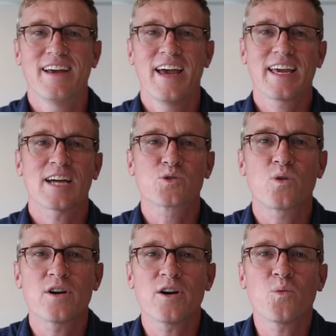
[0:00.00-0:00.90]
Hey guys,
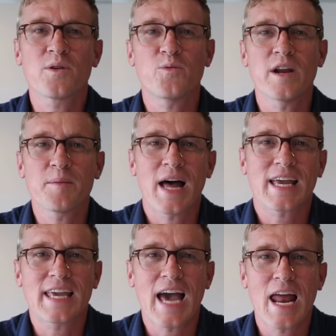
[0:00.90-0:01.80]
Warner with Red and
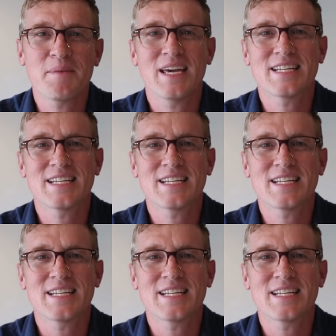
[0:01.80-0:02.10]
Black Academy,